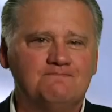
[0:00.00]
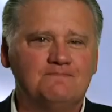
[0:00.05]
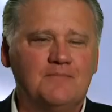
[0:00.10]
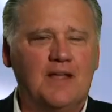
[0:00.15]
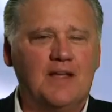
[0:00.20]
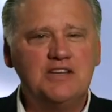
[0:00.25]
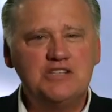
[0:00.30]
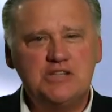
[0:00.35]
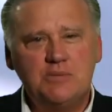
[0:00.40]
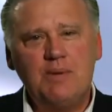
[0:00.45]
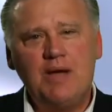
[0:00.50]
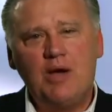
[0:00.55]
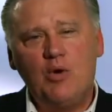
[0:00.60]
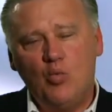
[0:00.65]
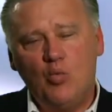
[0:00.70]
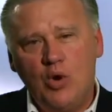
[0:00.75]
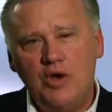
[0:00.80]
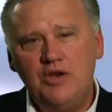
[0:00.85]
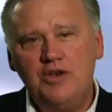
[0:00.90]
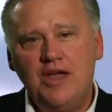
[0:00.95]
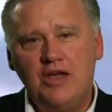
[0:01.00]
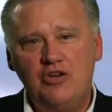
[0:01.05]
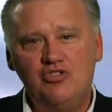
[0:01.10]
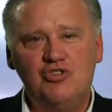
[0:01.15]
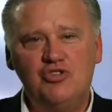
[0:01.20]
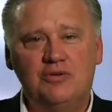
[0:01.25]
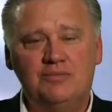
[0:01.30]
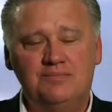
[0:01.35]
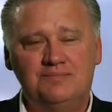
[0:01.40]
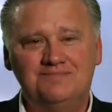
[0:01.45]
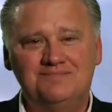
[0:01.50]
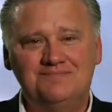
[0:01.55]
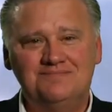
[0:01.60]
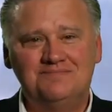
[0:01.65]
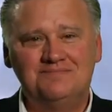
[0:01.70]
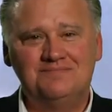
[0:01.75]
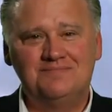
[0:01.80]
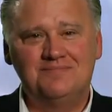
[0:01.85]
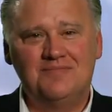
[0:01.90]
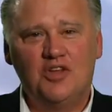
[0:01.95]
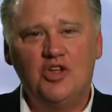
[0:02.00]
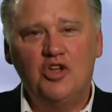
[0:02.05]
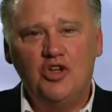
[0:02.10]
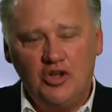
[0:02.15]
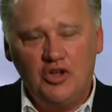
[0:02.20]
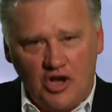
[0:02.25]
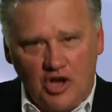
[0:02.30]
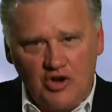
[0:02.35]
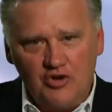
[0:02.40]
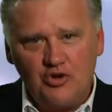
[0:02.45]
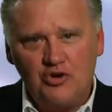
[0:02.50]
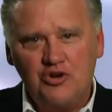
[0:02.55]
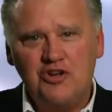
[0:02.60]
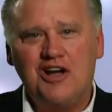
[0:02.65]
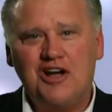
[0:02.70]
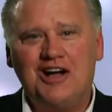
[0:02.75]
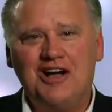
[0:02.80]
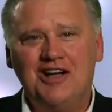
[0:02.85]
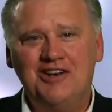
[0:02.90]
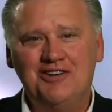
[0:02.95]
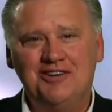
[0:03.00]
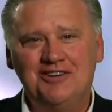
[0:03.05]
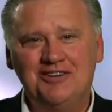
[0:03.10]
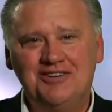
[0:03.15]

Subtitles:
It's about one nation under God,